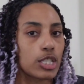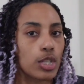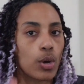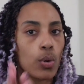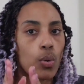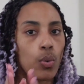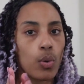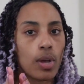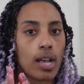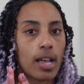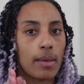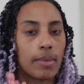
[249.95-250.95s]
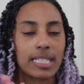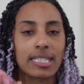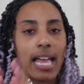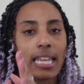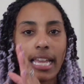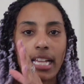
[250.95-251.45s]
So um, it's
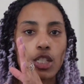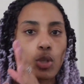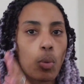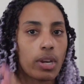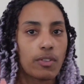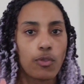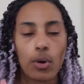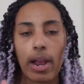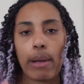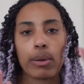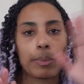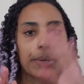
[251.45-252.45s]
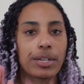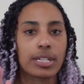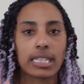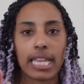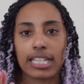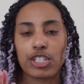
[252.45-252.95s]
not like a 24 hour
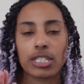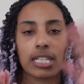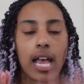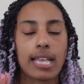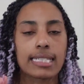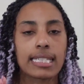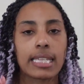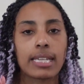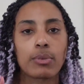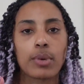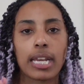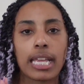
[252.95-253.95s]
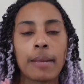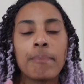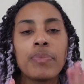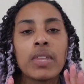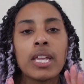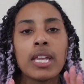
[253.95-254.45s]
period, like just constantly
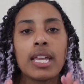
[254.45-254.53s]
running.